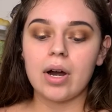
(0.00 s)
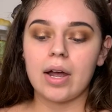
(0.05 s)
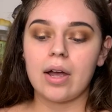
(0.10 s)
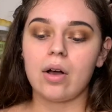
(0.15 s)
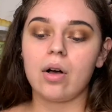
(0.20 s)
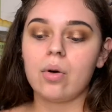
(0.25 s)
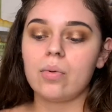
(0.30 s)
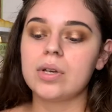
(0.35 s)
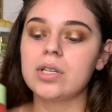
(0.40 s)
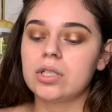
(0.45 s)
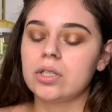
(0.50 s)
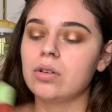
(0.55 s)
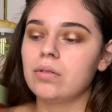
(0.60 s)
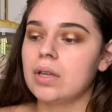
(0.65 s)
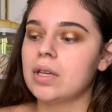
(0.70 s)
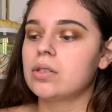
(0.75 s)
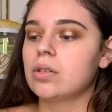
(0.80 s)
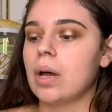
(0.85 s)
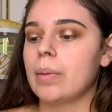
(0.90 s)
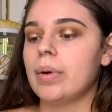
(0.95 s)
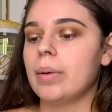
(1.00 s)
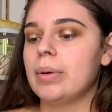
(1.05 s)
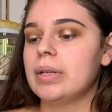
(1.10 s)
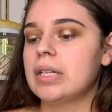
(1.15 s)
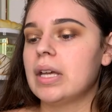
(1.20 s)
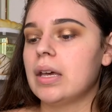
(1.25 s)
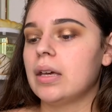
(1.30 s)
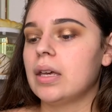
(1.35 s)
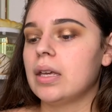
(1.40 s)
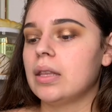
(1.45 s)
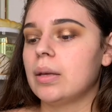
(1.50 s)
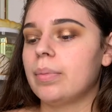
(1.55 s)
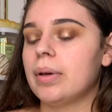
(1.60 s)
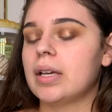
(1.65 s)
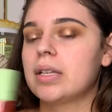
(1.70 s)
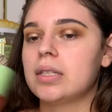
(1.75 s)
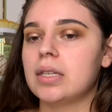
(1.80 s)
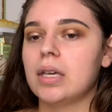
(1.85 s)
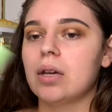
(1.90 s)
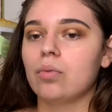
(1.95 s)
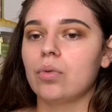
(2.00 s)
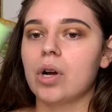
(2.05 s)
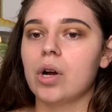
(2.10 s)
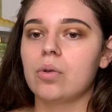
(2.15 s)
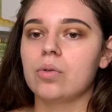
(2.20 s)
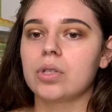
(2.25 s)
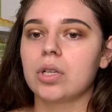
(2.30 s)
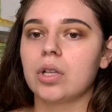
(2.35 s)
I always do this, so I'm going to be taking the Pixi Rose